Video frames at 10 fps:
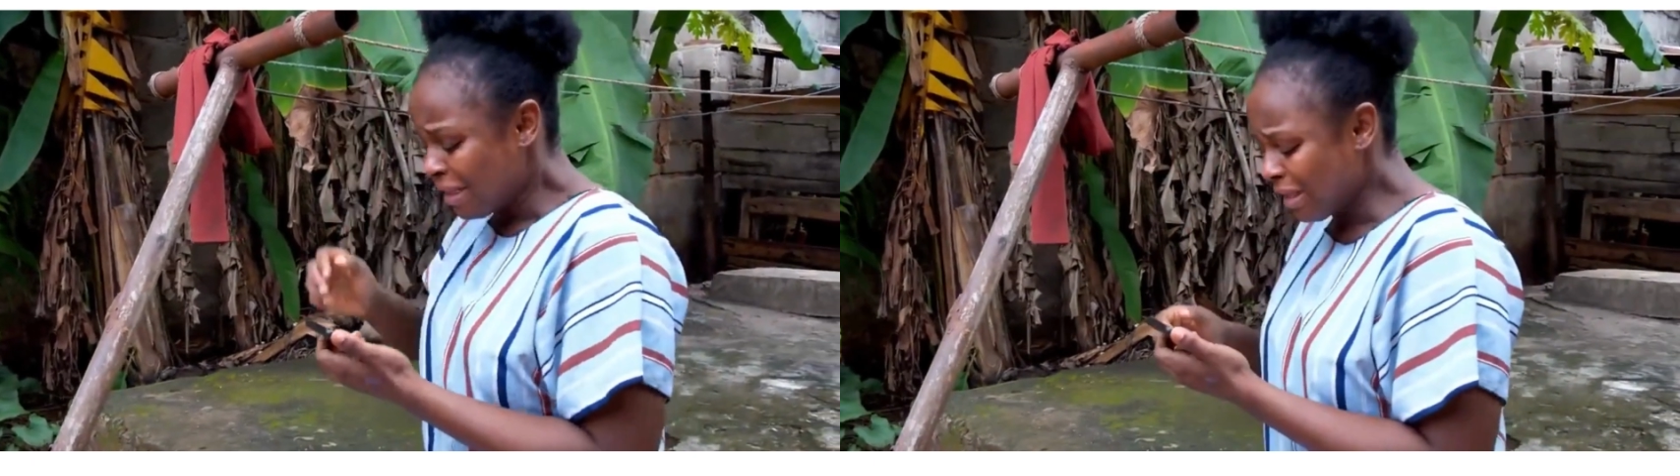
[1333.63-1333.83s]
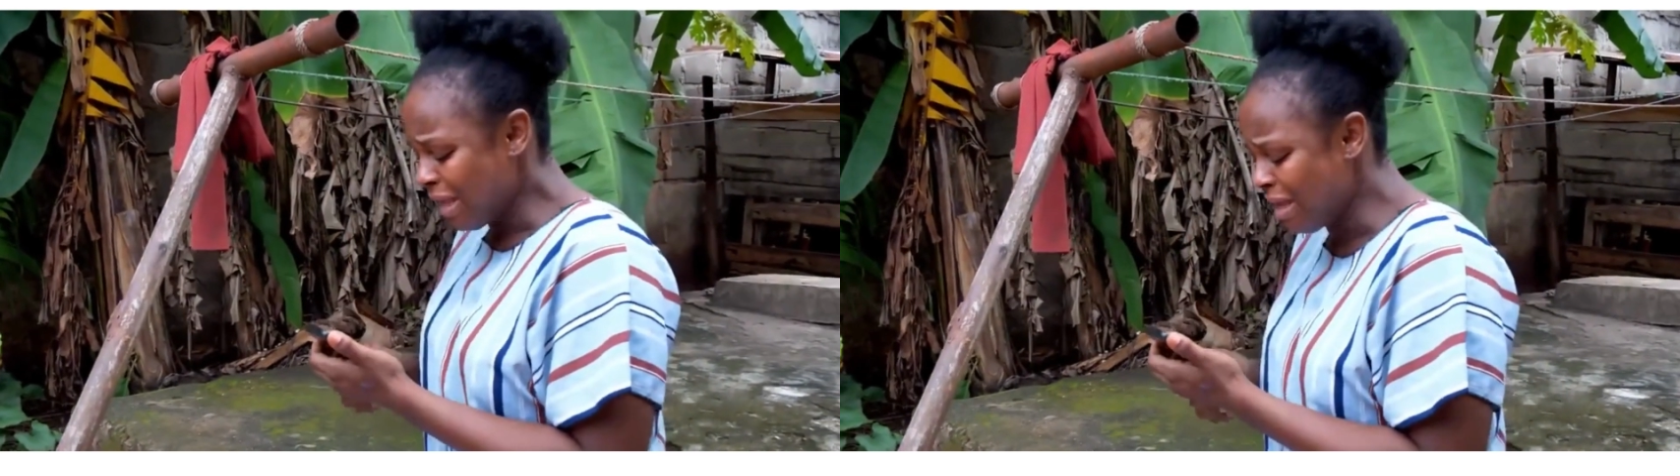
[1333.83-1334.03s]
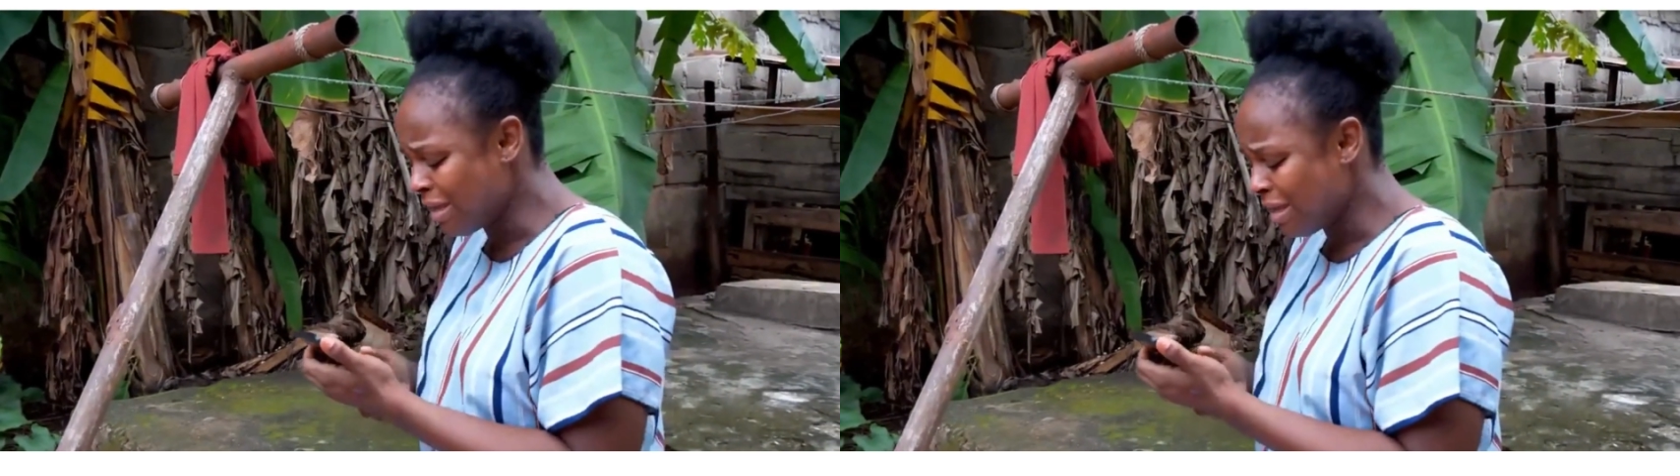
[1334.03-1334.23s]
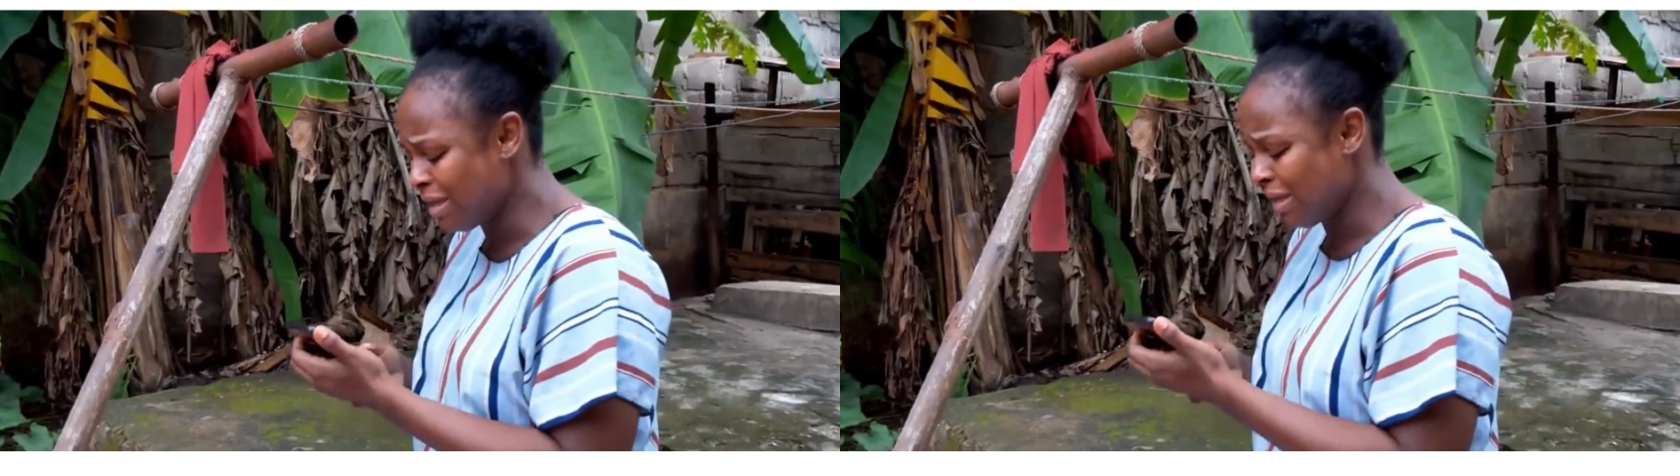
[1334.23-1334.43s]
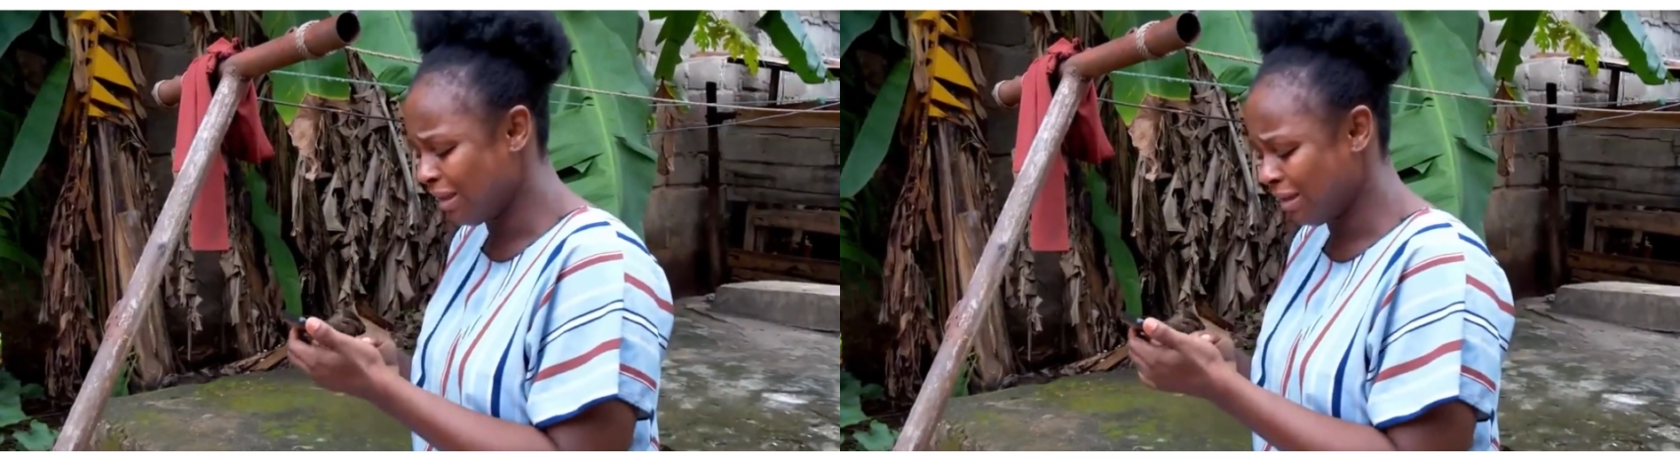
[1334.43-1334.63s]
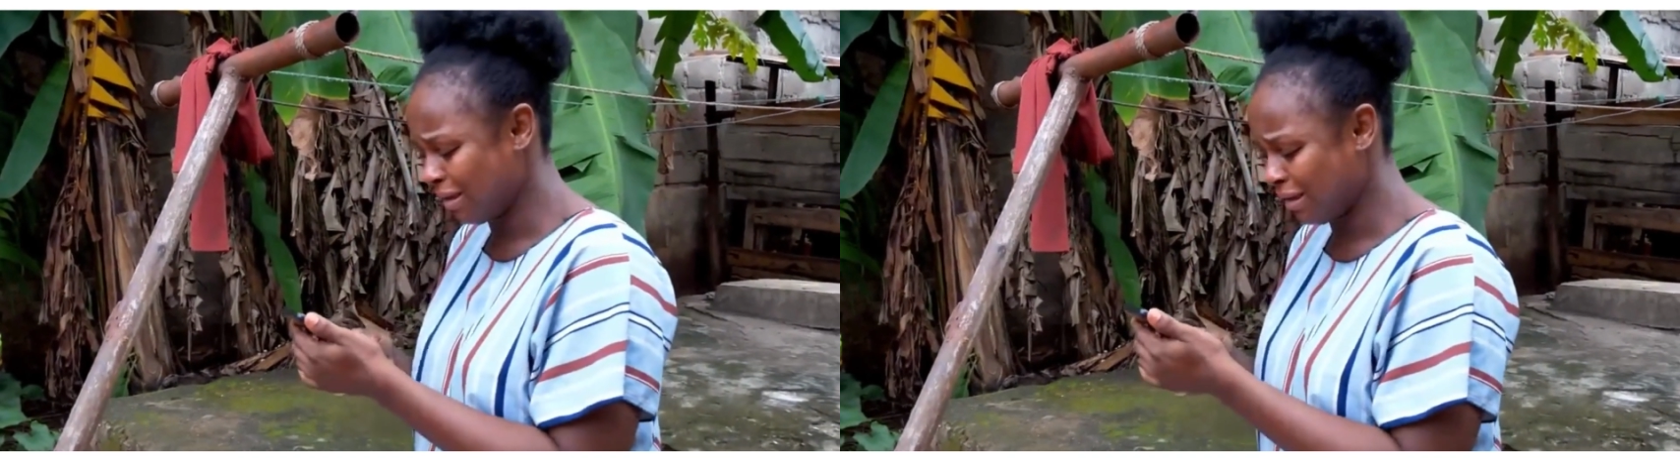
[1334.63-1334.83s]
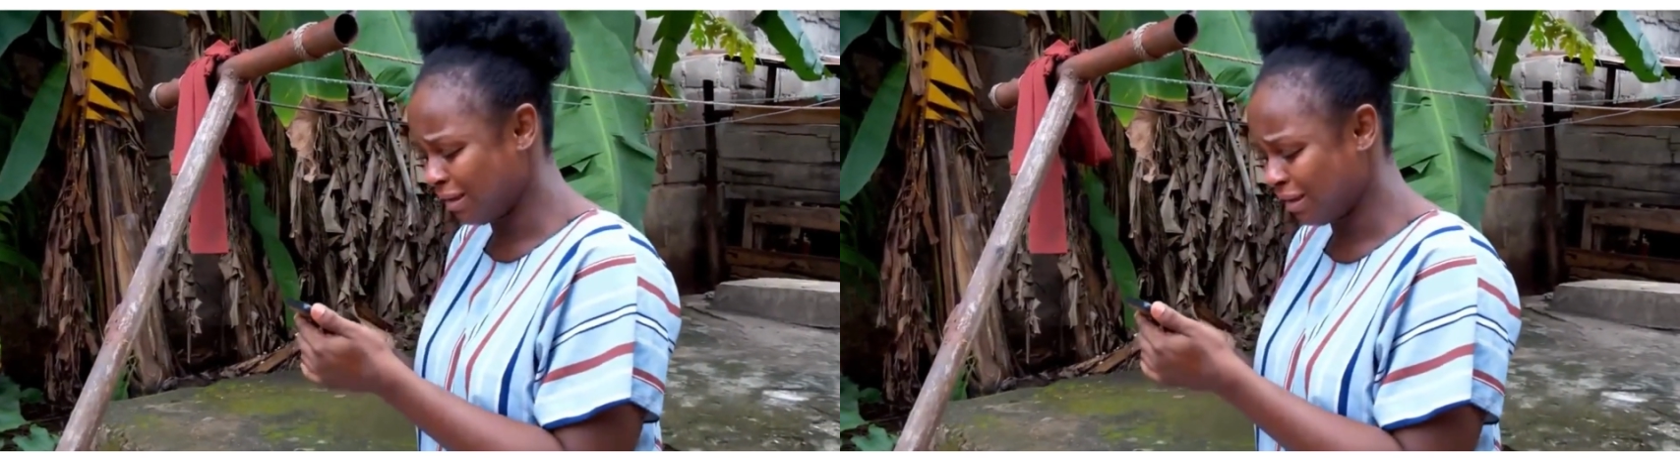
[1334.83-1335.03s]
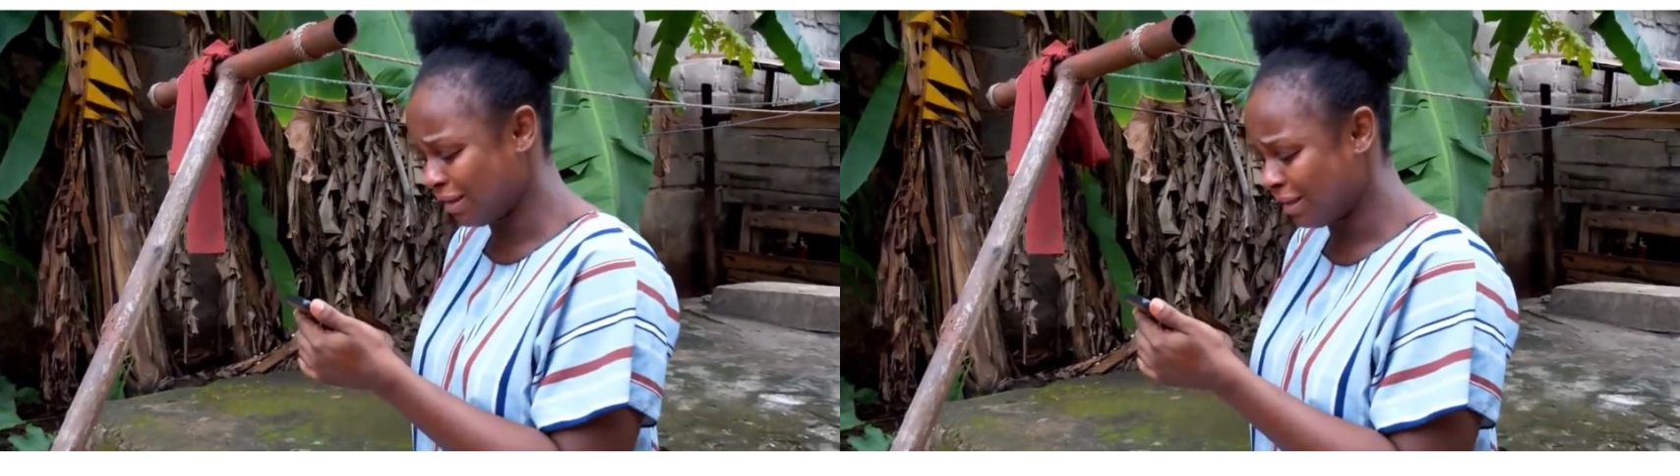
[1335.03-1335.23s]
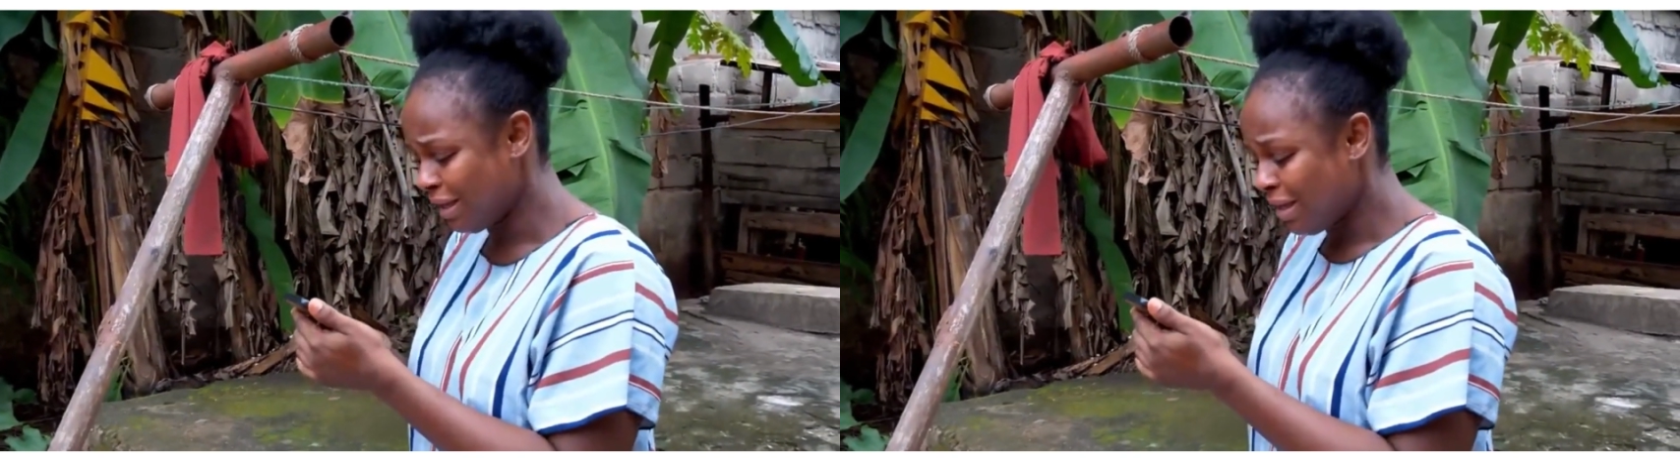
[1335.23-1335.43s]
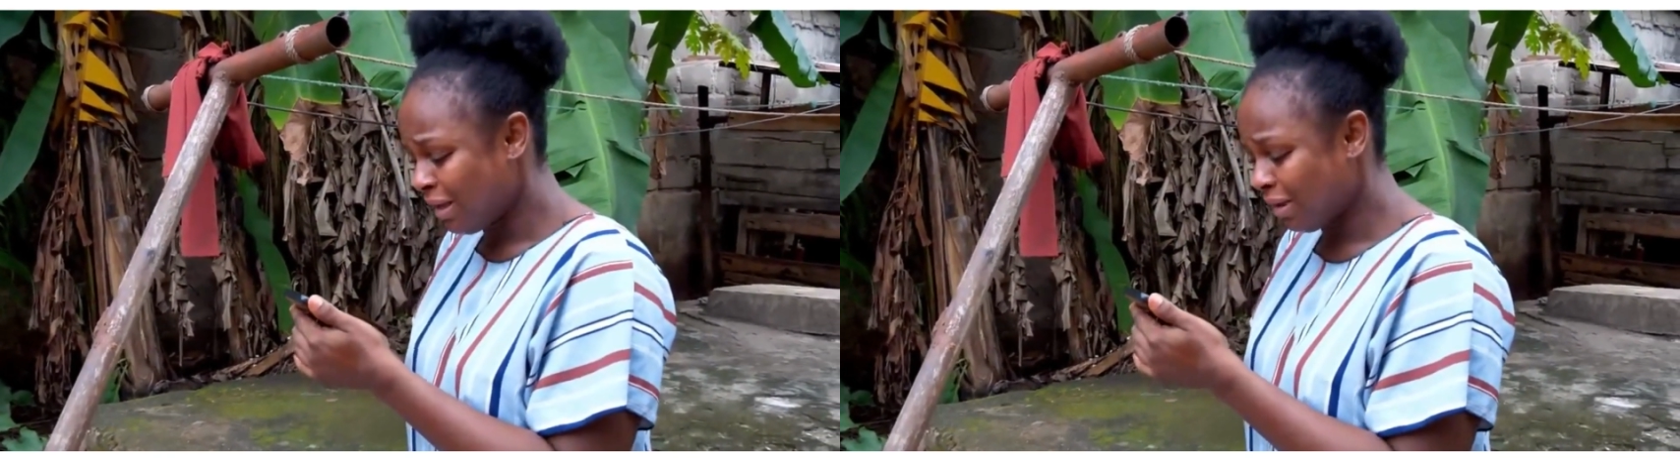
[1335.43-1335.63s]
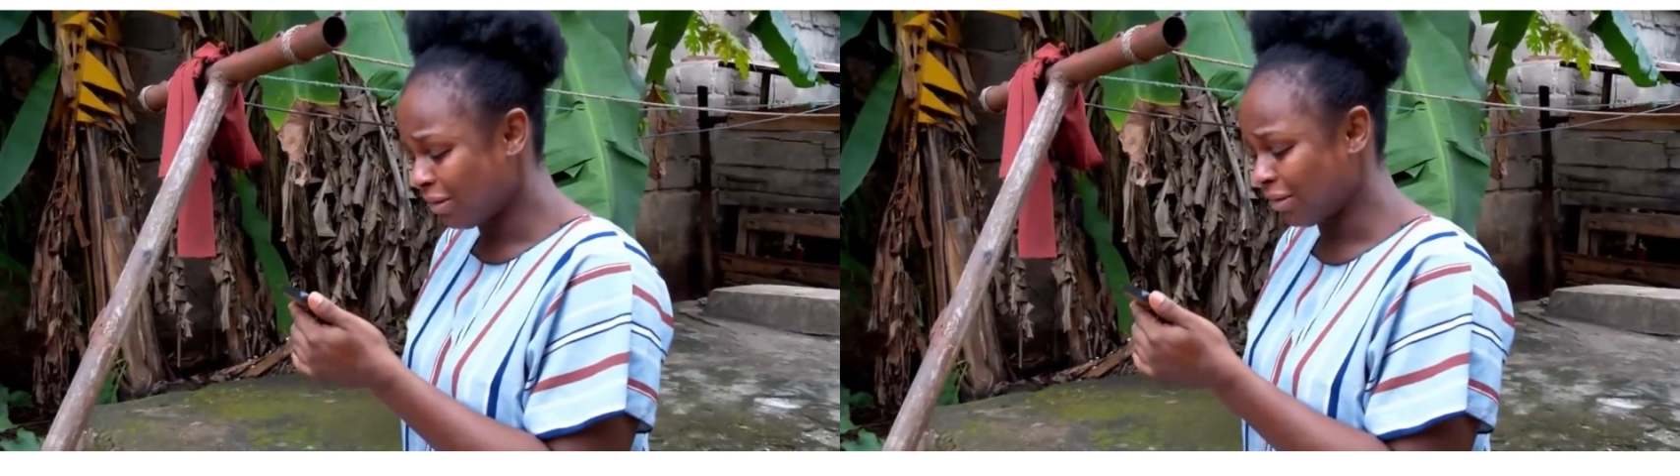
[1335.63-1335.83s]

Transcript: commit any crime